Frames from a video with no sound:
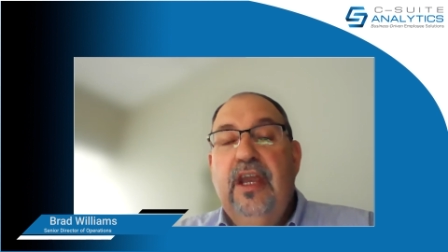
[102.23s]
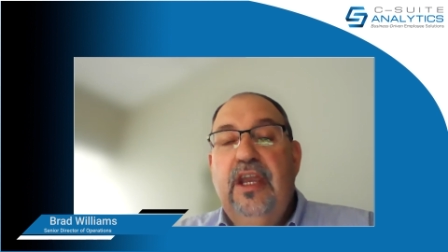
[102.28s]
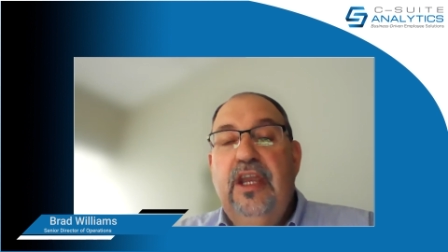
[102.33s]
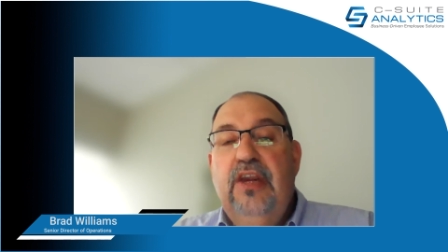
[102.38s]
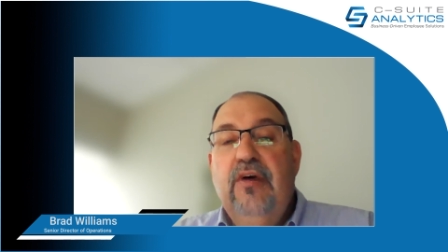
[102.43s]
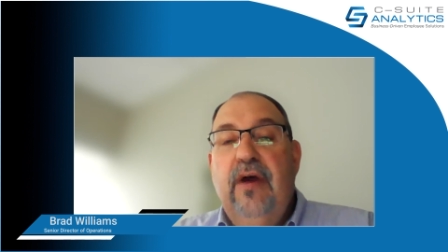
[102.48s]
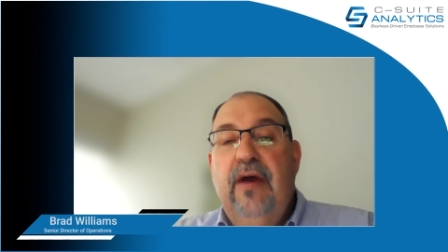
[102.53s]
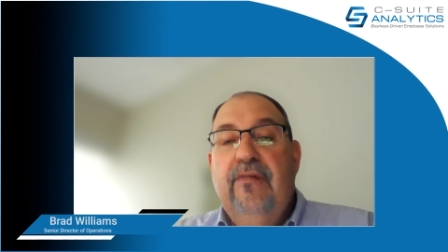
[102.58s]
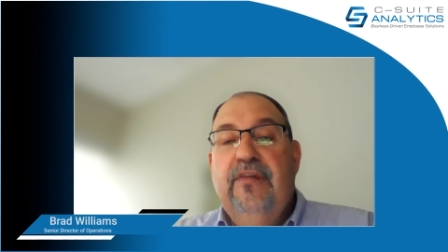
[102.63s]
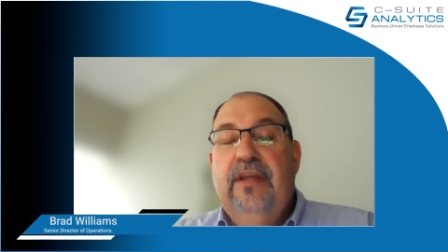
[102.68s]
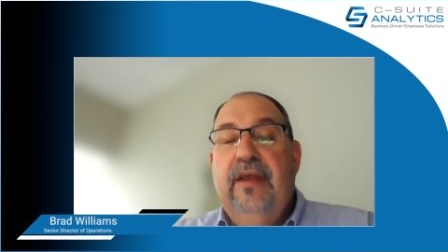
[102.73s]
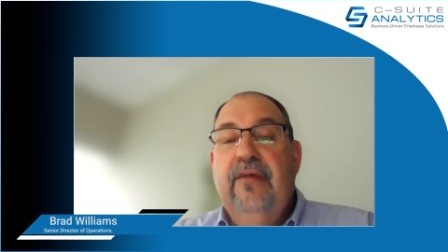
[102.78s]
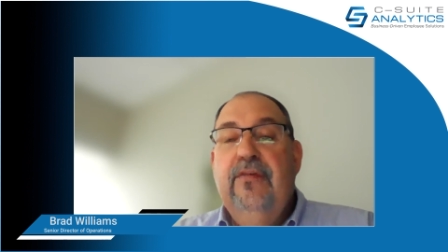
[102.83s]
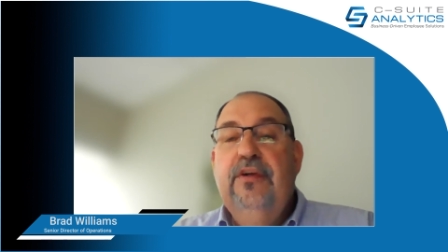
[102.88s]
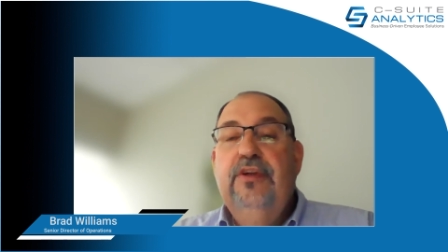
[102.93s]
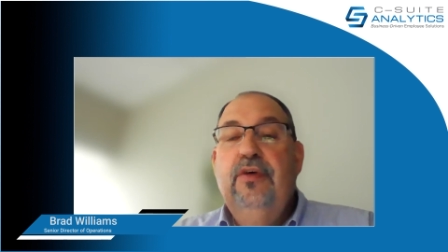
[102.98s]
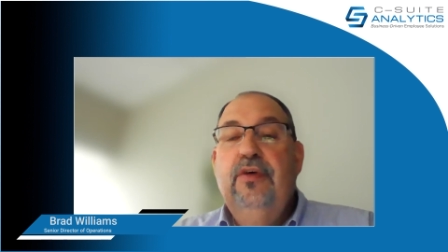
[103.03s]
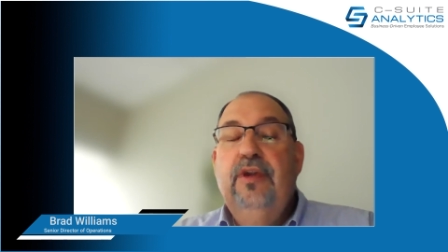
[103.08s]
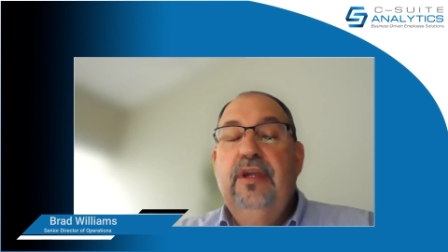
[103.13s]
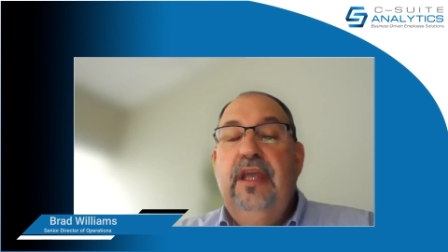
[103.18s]
You don't have to ever
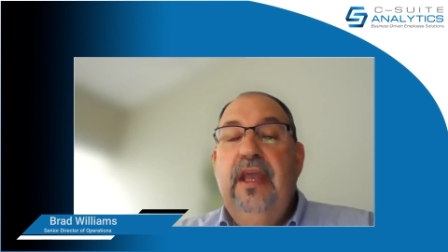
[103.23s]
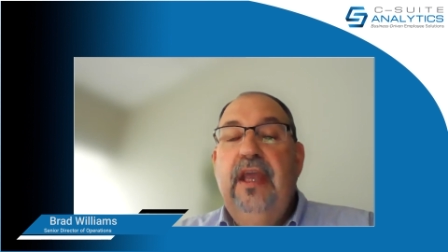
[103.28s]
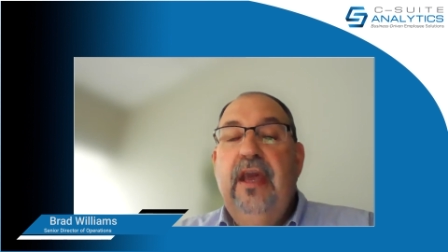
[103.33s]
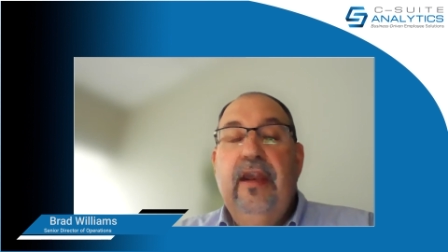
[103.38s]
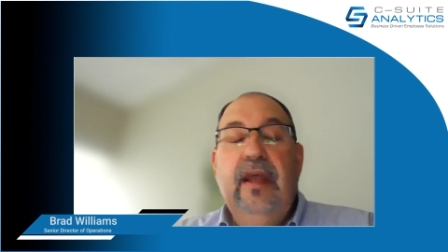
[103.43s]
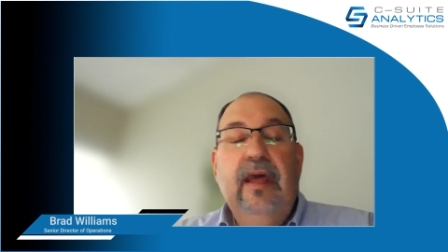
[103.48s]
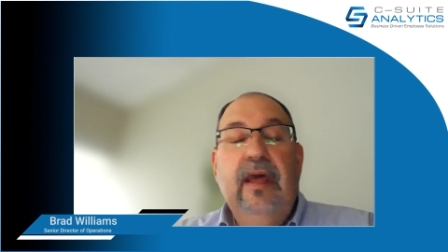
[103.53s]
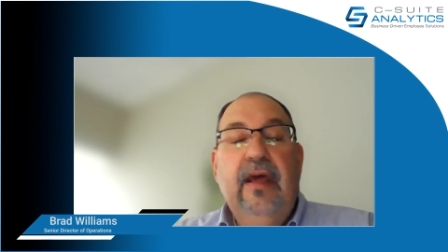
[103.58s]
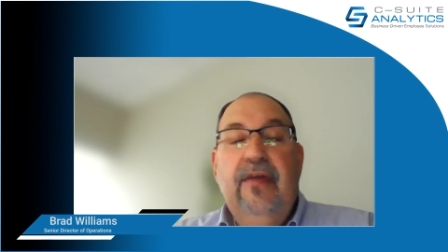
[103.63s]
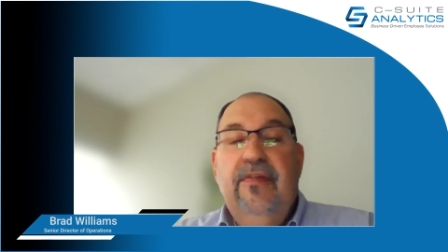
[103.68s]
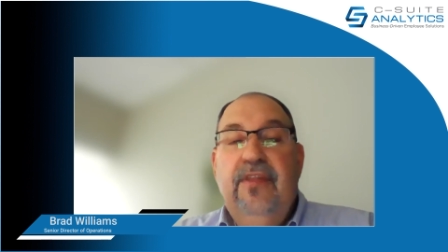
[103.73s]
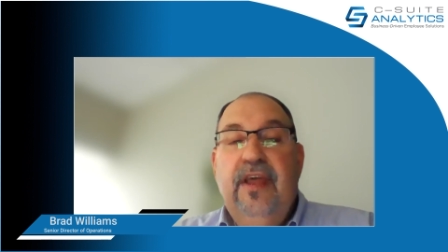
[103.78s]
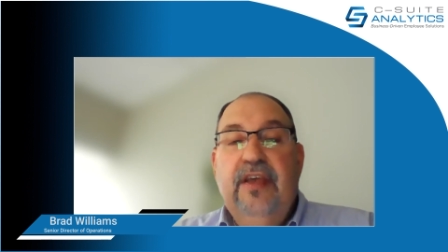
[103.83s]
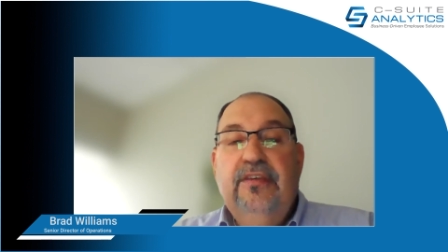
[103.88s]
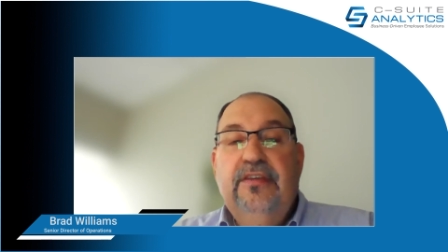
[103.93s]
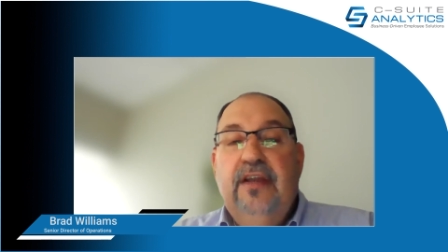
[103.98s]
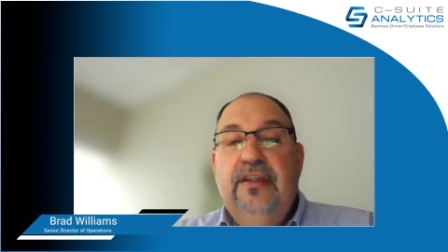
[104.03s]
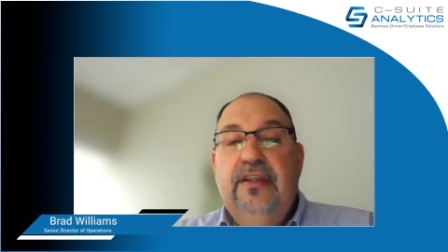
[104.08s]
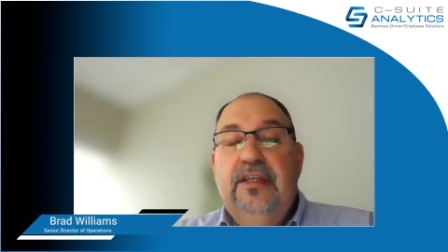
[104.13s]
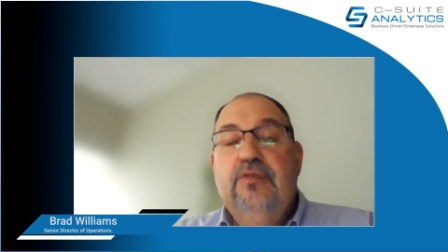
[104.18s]
do it again. That's
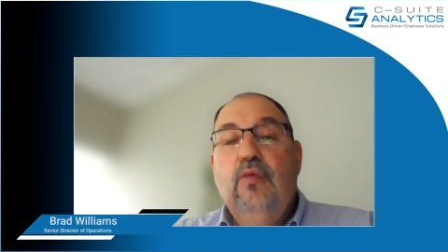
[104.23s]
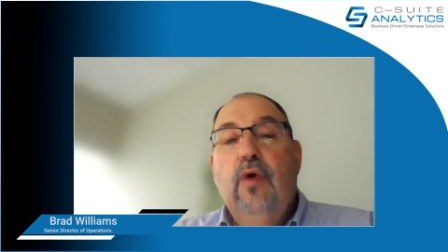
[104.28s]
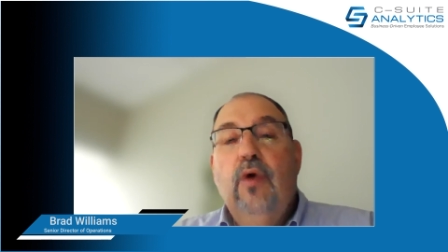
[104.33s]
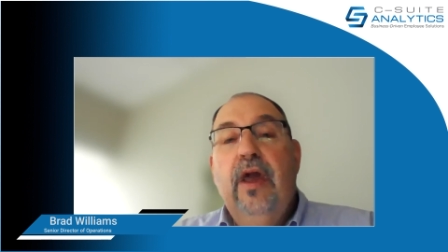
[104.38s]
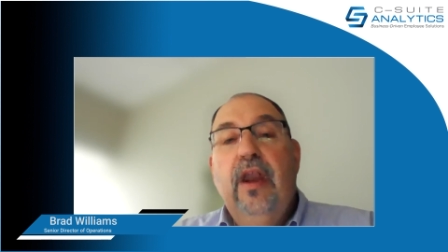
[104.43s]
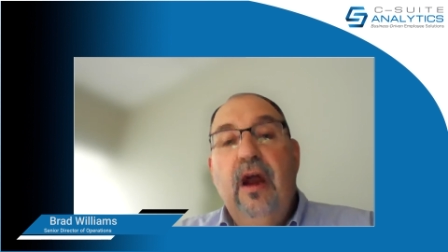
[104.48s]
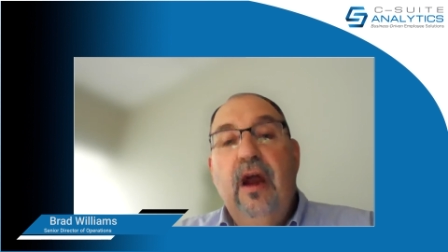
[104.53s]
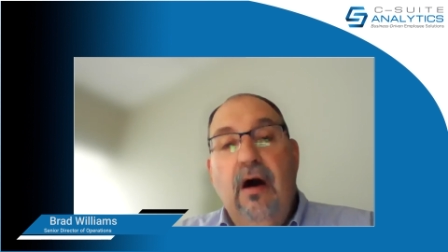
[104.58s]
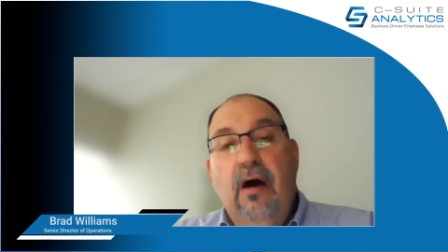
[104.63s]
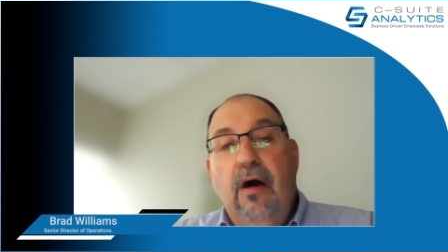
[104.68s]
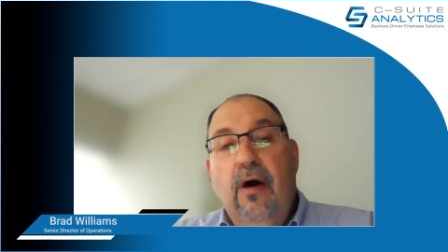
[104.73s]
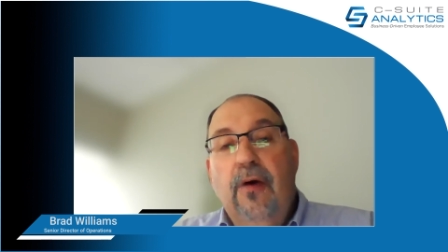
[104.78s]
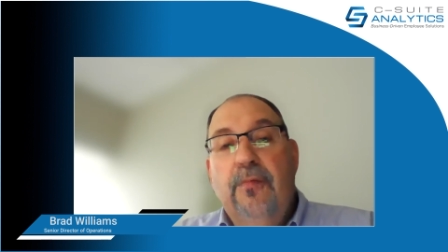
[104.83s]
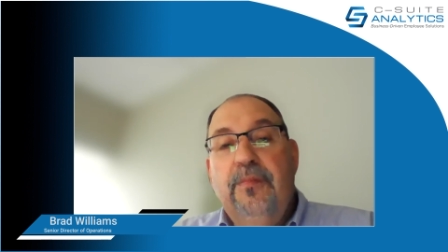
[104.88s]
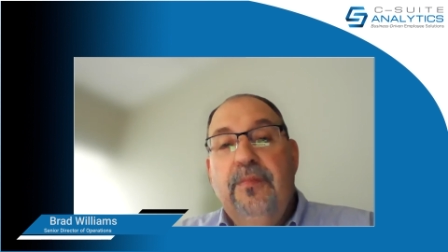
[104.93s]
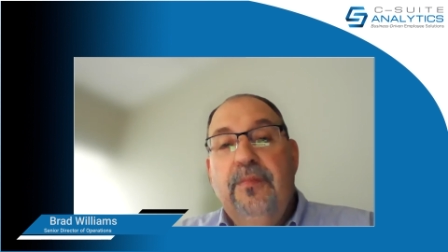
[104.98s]
not this way at all.